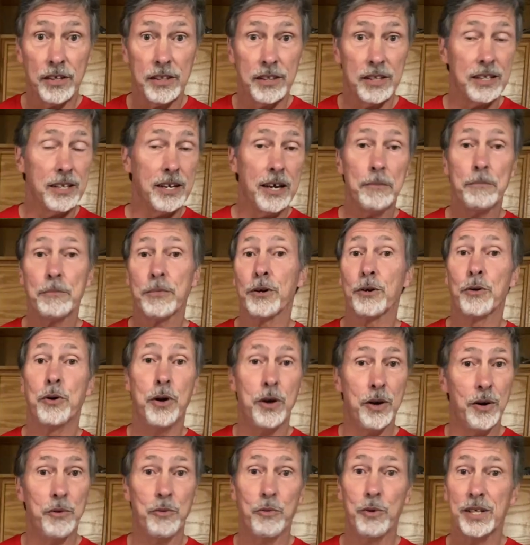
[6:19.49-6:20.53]
The number
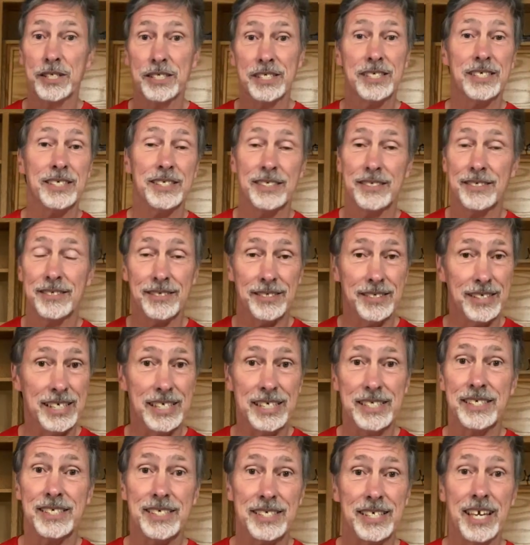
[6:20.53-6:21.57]
was
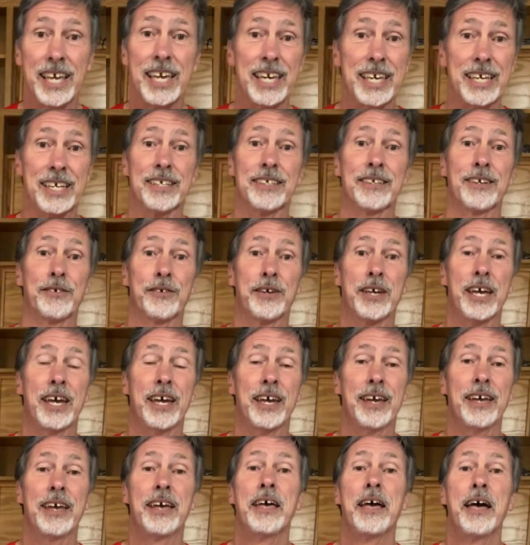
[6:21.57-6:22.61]
insane, okay?